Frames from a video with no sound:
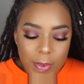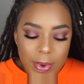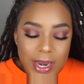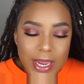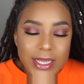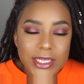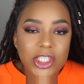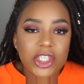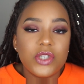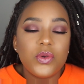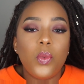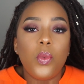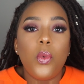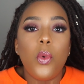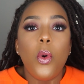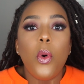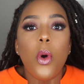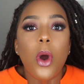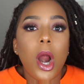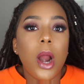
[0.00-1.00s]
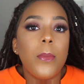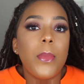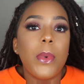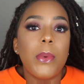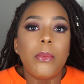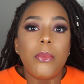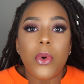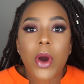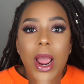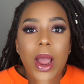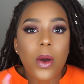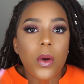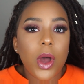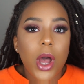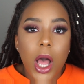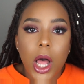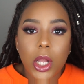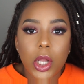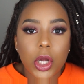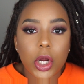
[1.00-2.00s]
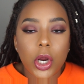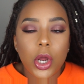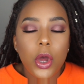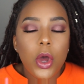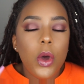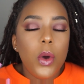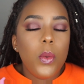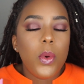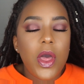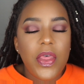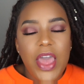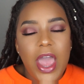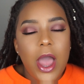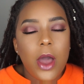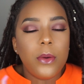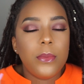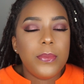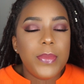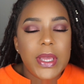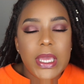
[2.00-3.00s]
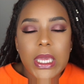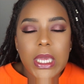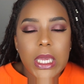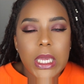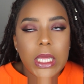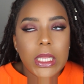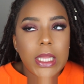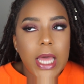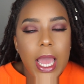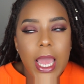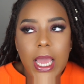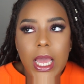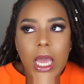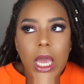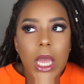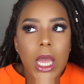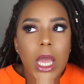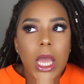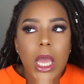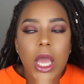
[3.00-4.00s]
but it's just warm brown color without being like